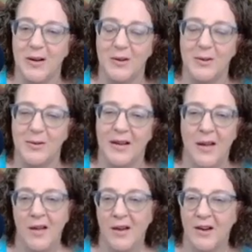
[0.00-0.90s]
own
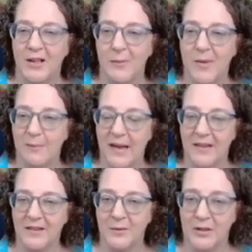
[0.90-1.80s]
argument
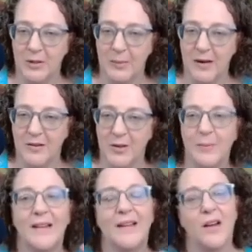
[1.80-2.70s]
pattern with your partner,
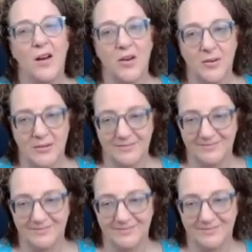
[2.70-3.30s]
you'd be like, oh,